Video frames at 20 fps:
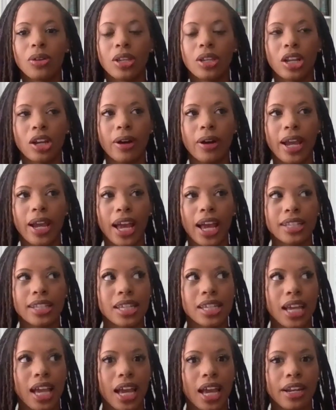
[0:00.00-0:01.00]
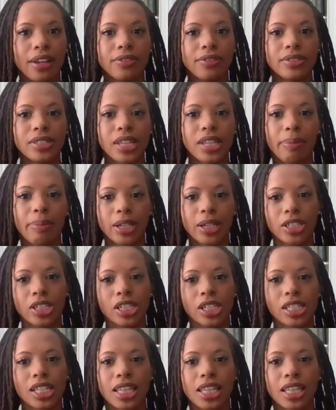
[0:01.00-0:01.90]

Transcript: I had to kind of take pictures